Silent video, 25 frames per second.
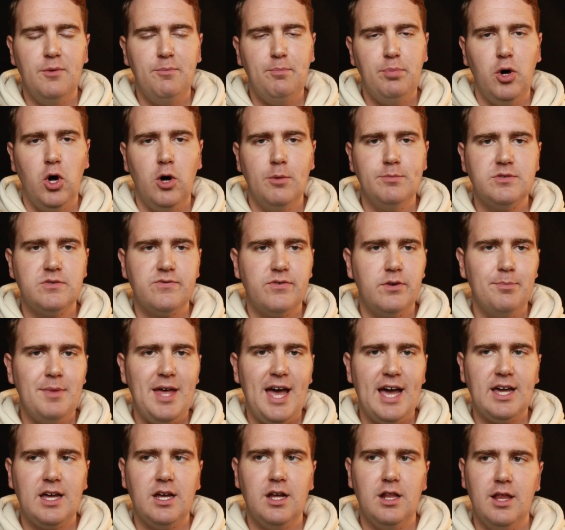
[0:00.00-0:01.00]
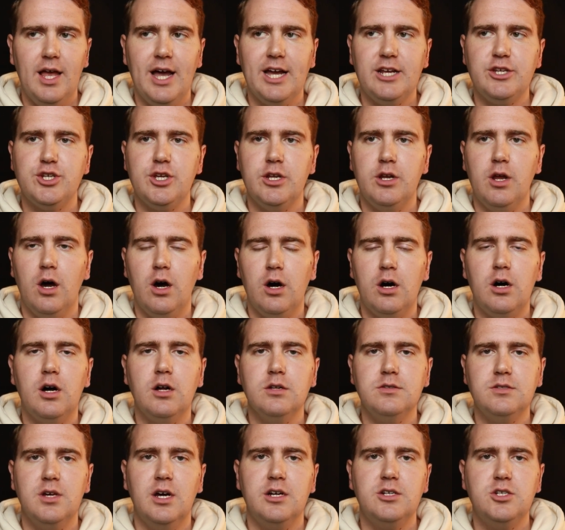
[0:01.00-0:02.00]
of poems from that collection
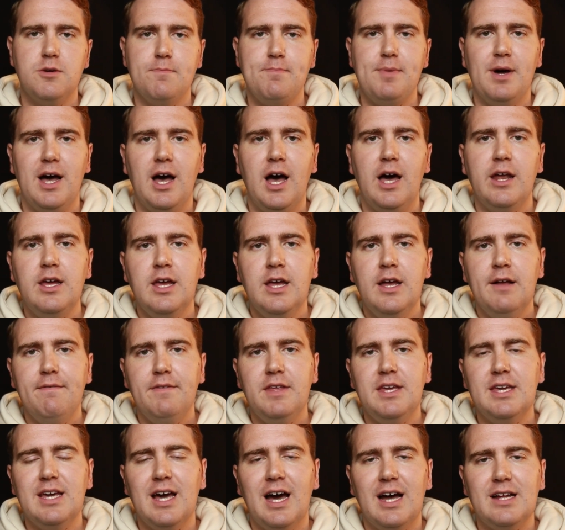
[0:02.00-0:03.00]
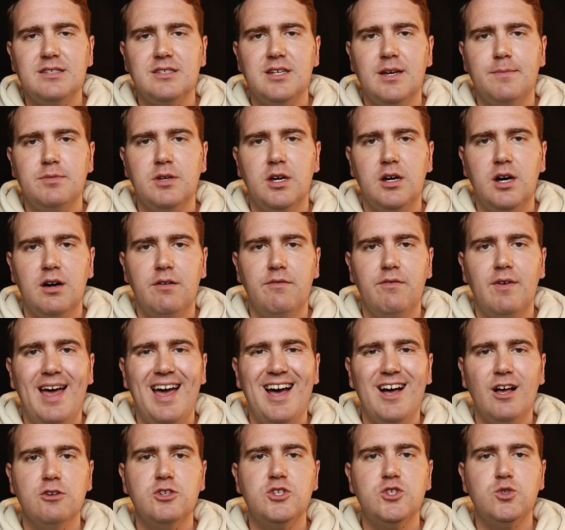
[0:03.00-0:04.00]
all touch upon the concept of
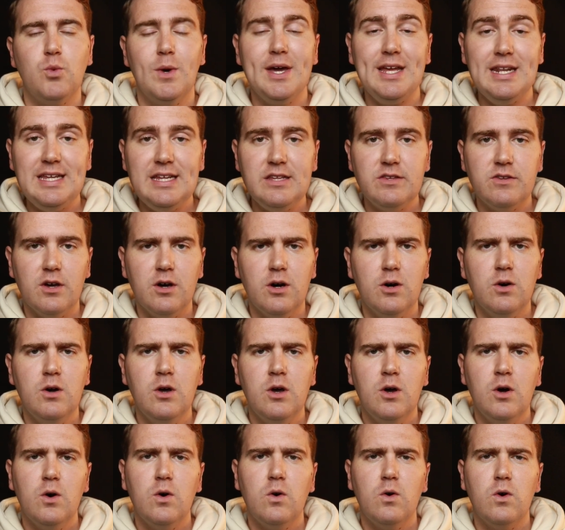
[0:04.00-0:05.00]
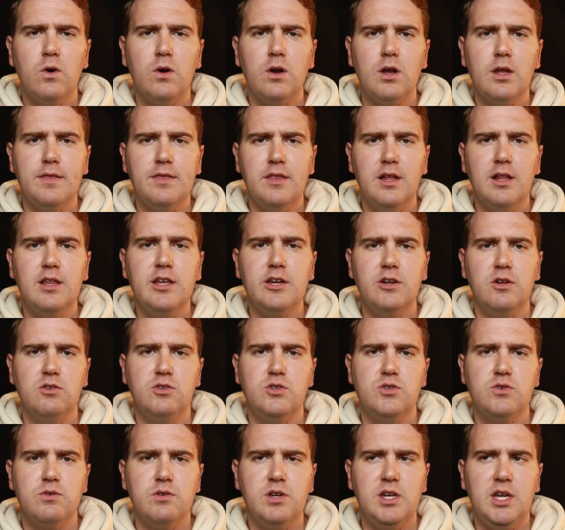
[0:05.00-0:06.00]
el sueñito, or the little
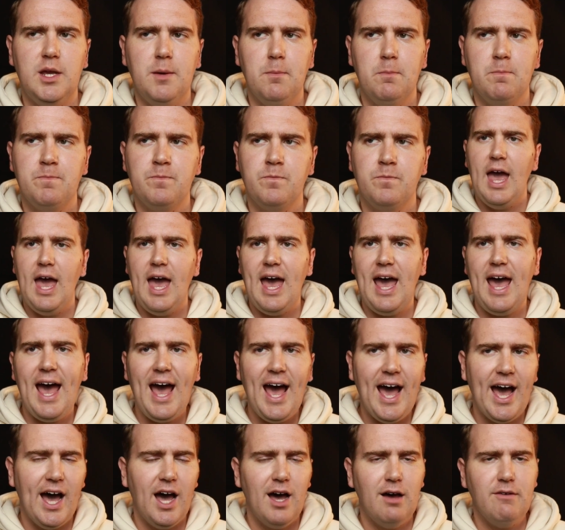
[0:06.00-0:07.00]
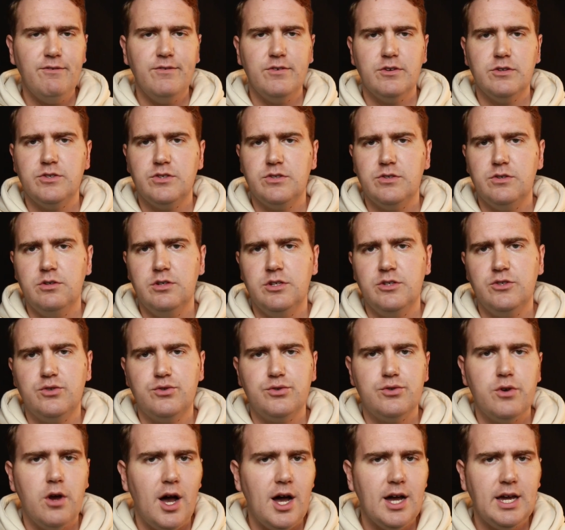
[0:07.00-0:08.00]
dream. Have students
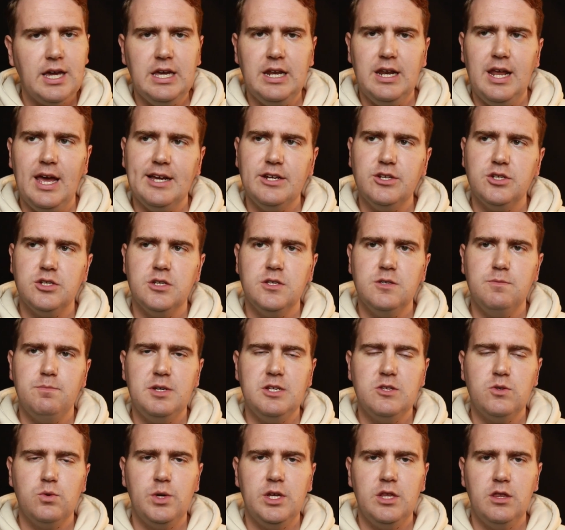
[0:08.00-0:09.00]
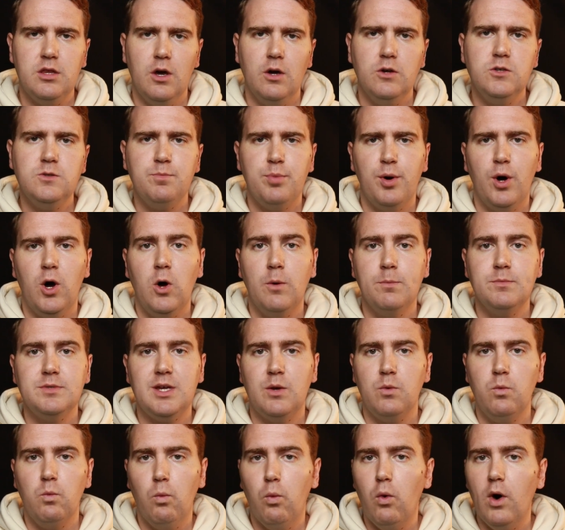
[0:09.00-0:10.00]
draw connections between those poems
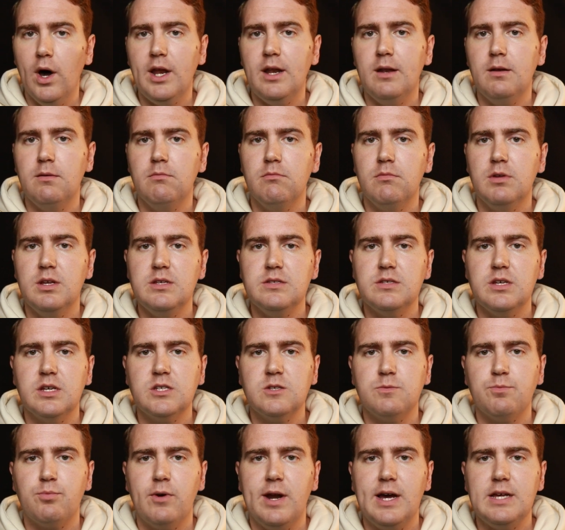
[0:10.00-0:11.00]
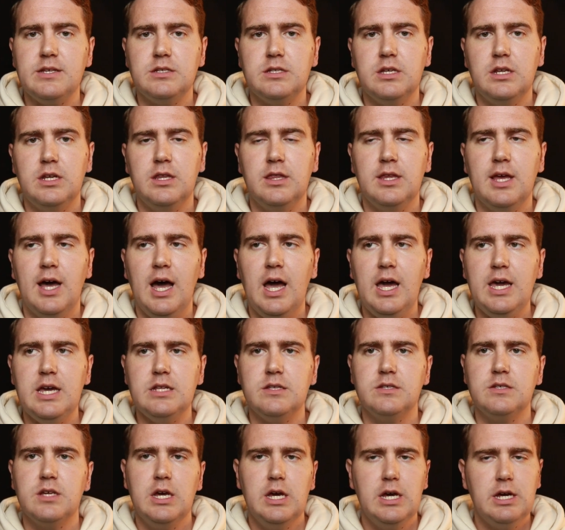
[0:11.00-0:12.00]
and what is expressed in the
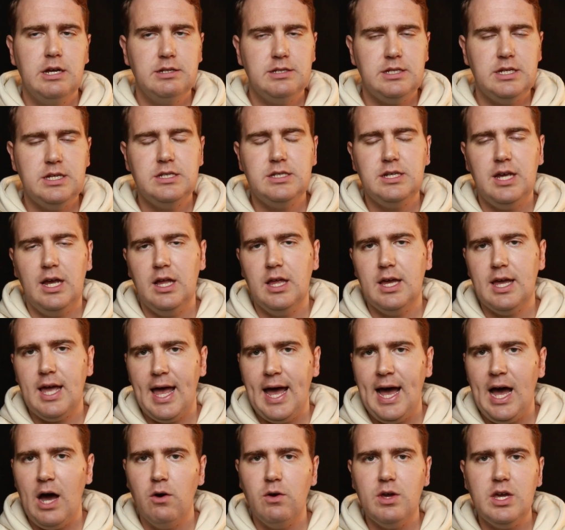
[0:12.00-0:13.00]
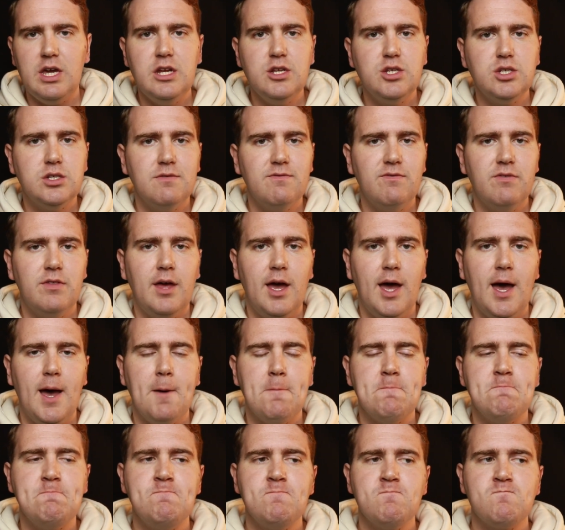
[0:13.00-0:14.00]
Heights, detailing how each of
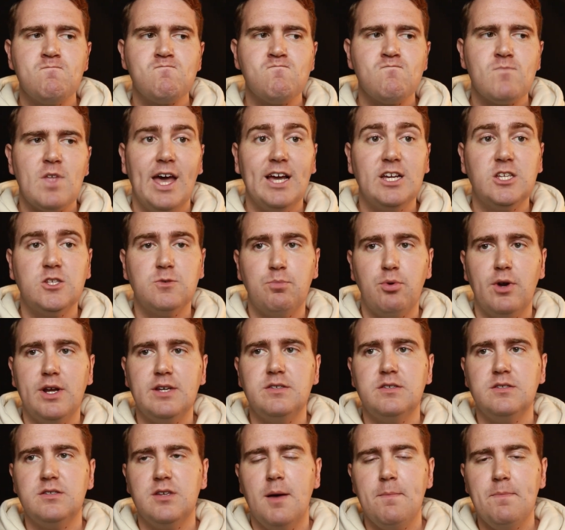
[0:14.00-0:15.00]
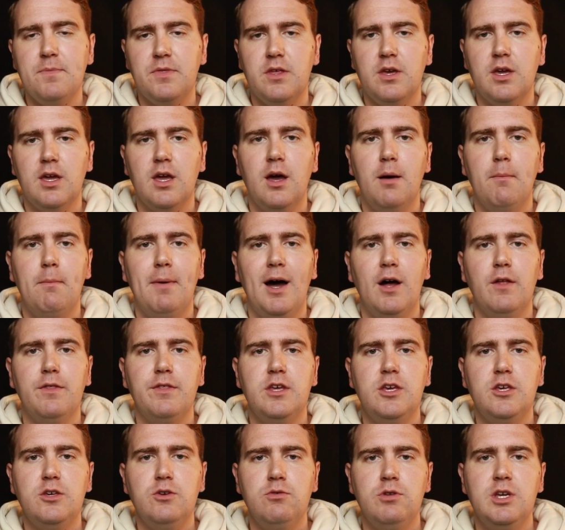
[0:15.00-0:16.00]
them express something about
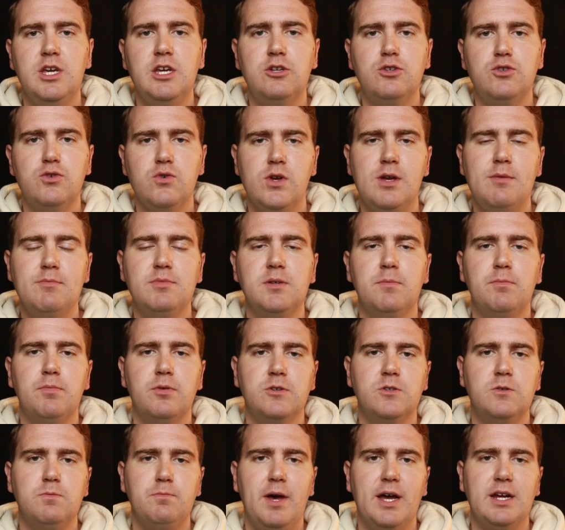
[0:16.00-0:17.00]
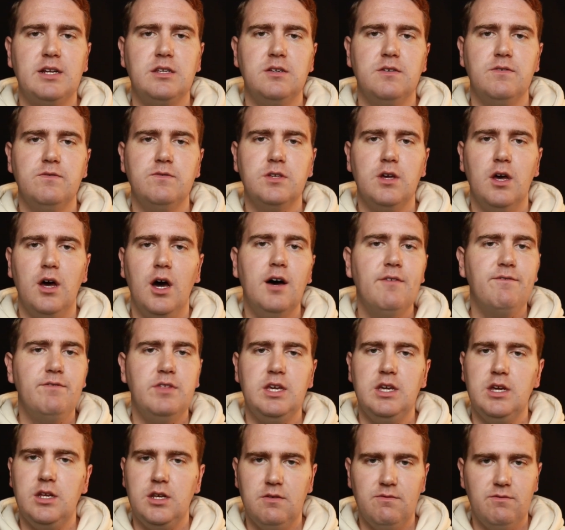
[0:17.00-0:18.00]
the unique dreams and perspectives of
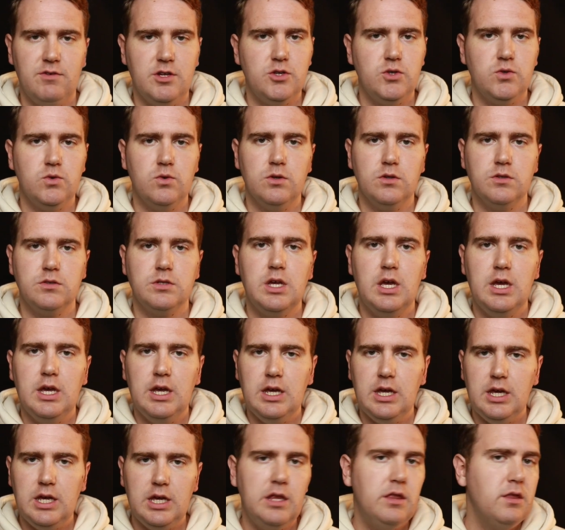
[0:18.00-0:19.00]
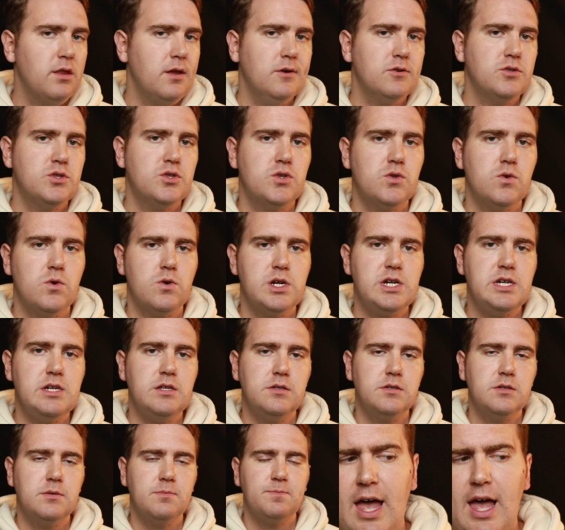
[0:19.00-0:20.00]
the individuals in those
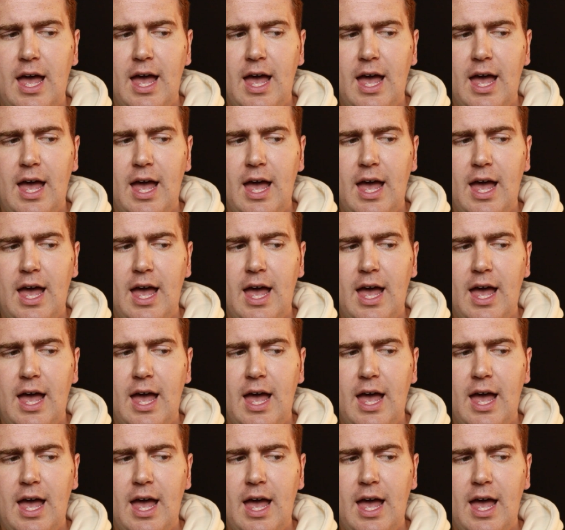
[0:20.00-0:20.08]
stories.